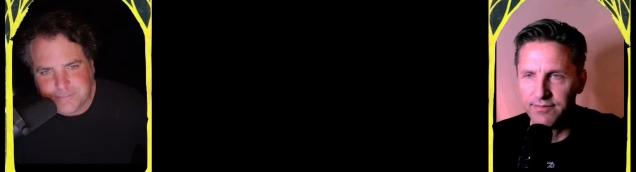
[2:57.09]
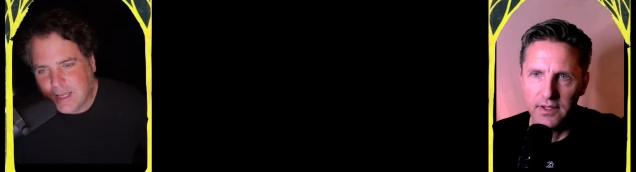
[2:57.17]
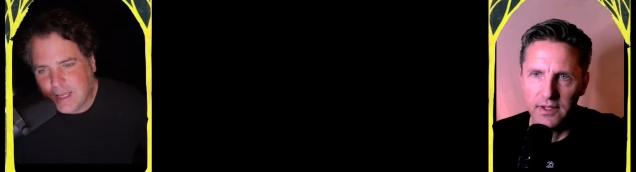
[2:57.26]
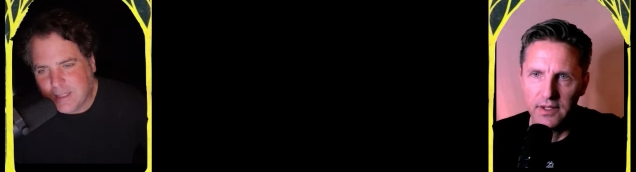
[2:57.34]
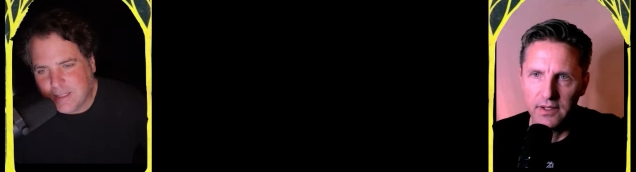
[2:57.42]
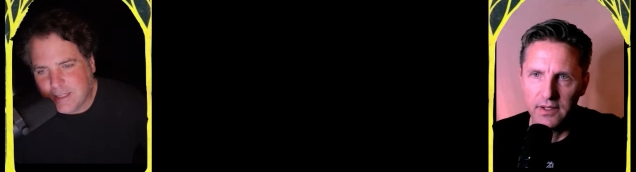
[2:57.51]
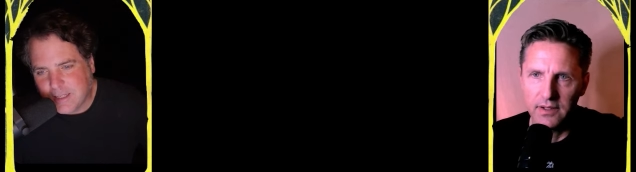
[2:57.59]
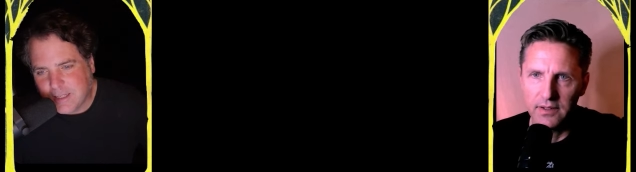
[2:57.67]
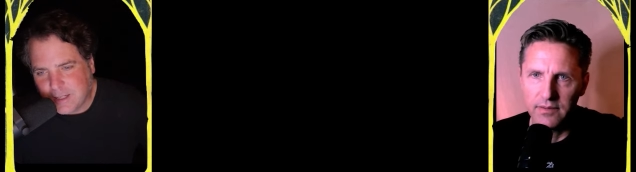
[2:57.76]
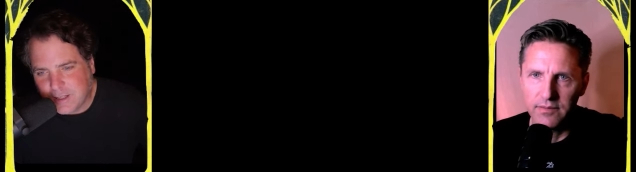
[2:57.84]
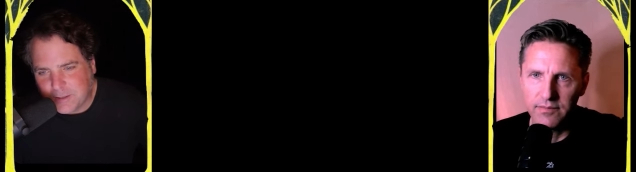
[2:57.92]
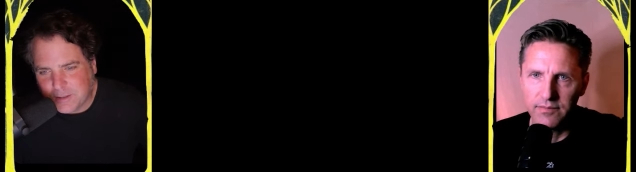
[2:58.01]
Speaker 1: Than and then,
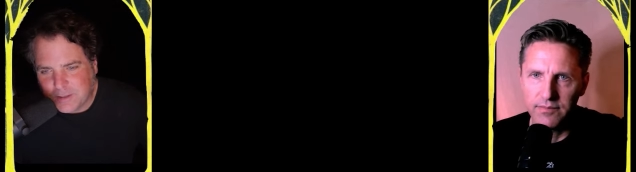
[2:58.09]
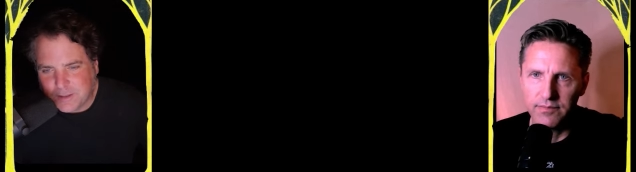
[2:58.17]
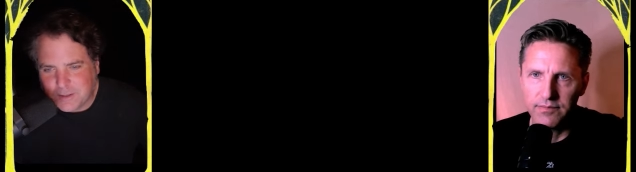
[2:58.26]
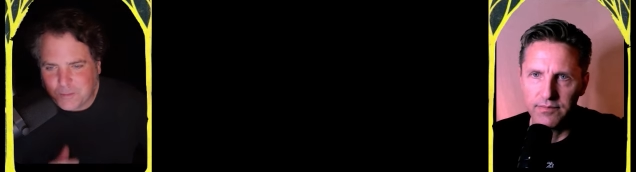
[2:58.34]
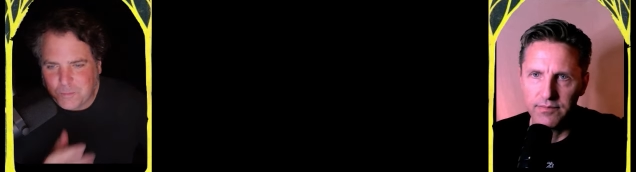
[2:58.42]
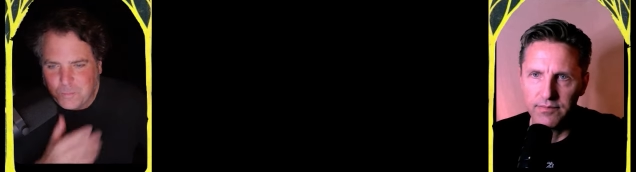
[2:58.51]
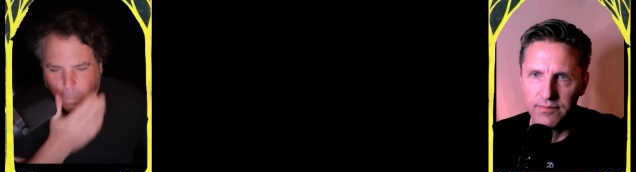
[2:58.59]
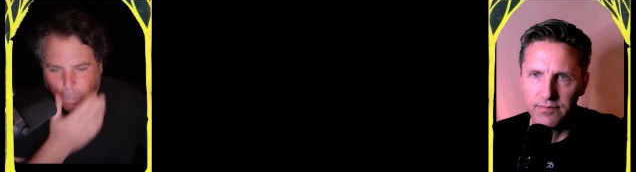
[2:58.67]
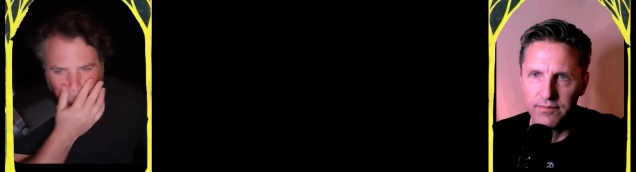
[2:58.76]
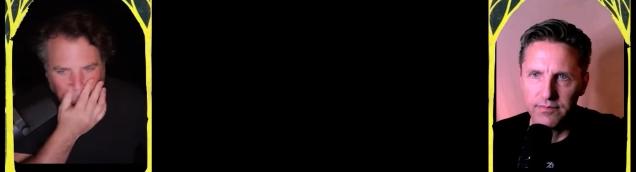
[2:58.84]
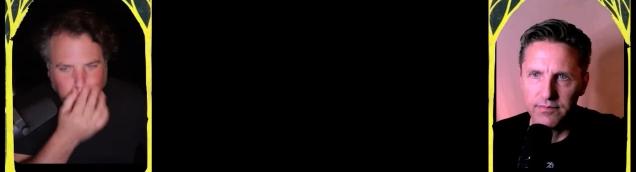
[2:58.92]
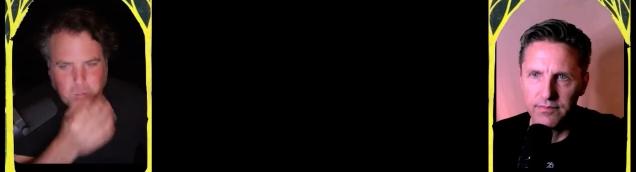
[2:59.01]
uh,
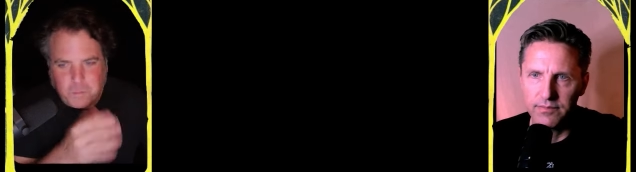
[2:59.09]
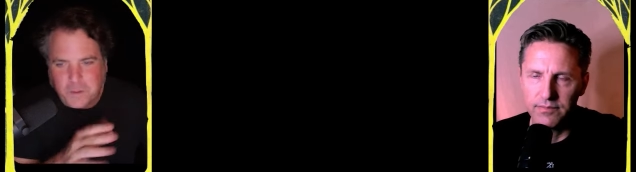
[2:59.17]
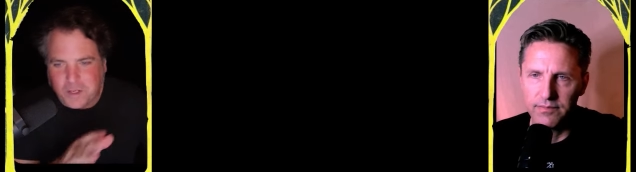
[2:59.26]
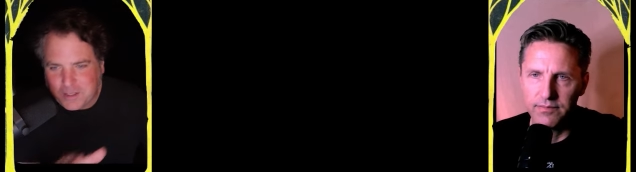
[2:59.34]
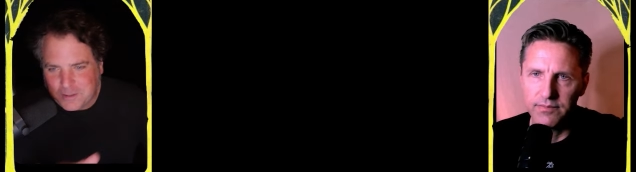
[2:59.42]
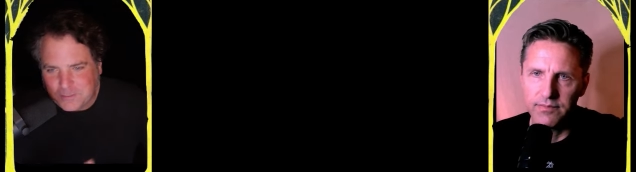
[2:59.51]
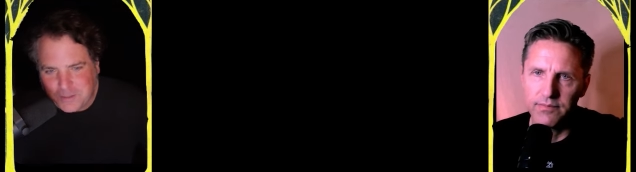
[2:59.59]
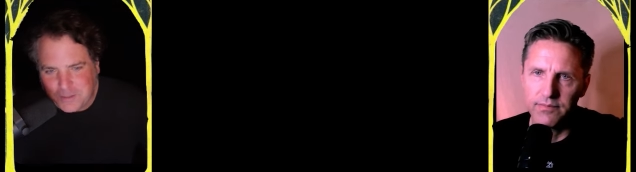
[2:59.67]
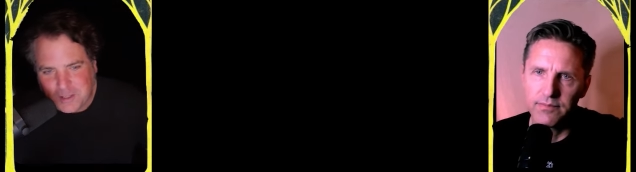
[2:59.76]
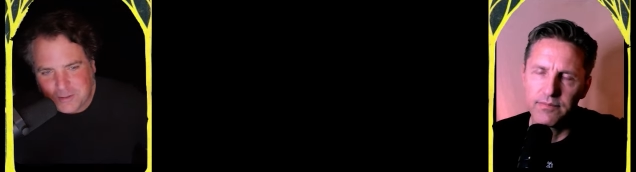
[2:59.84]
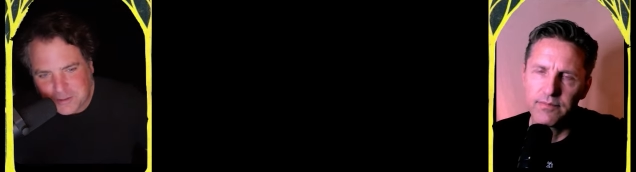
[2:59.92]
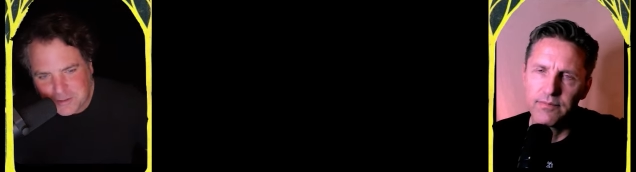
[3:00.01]
real quick, I
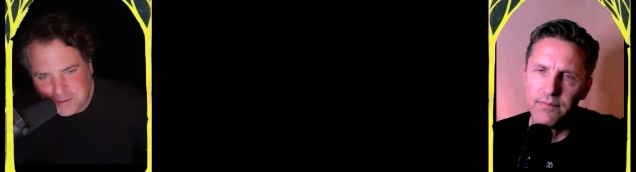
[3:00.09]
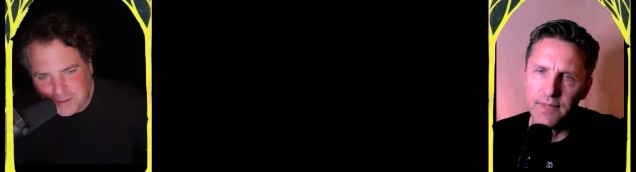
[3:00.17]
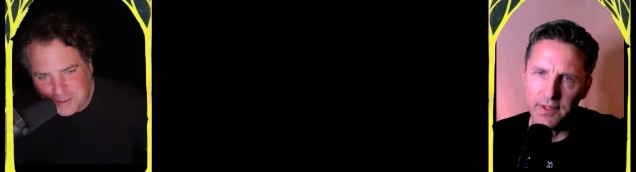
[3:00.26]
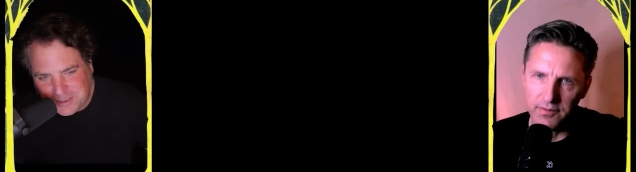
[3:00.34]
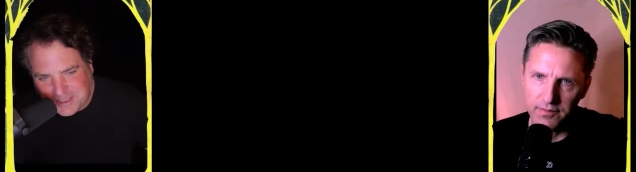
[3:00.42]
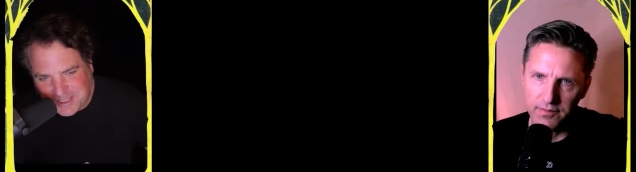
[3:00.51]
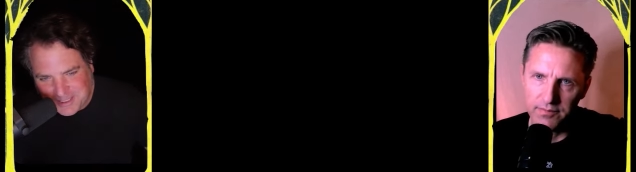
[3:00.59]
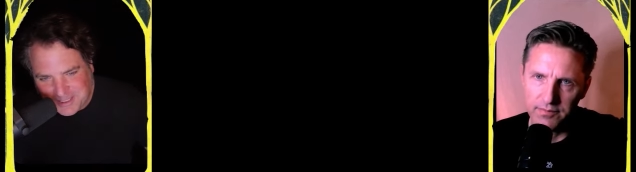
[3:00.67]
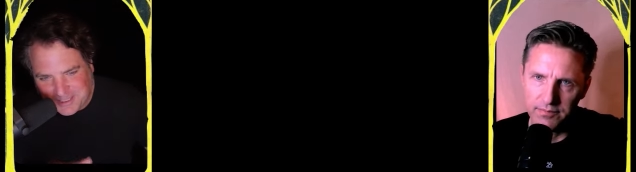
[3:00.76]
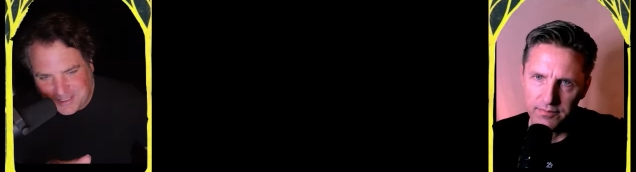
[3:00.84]
also noticed yes.